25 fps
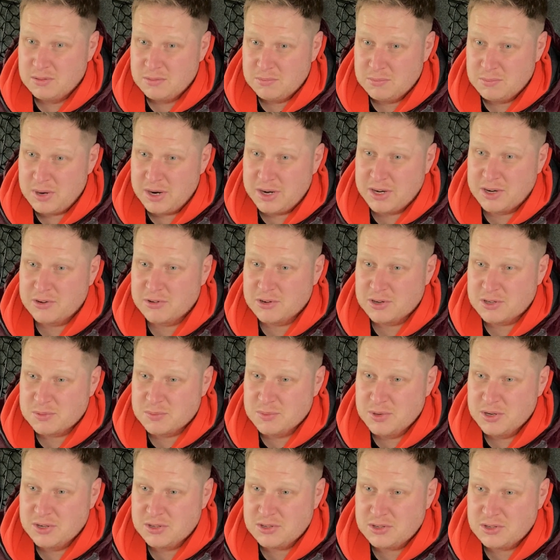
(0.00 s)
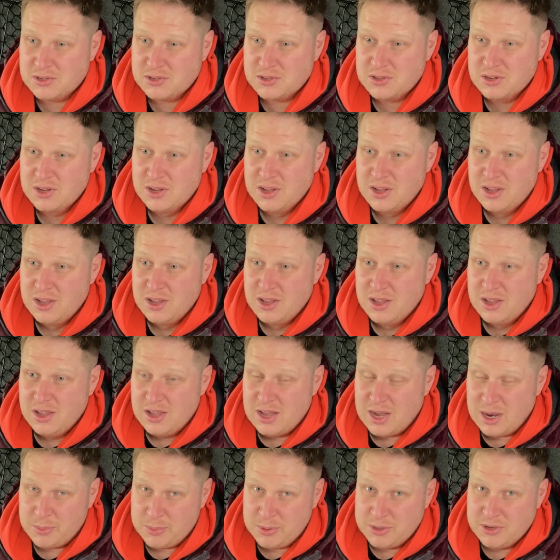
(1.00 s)
Merry Christmas,
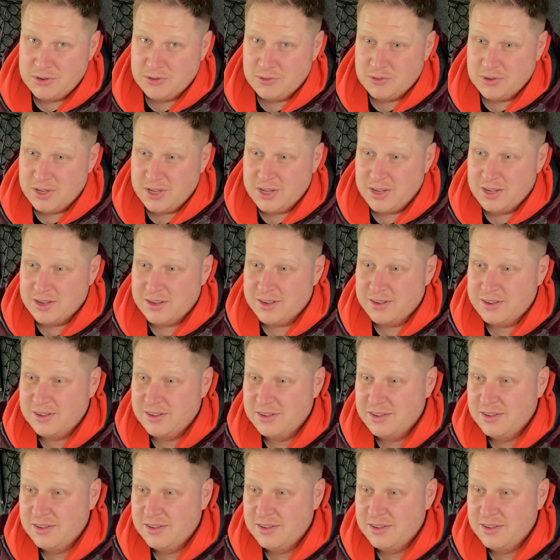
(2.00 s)
Happy New Year.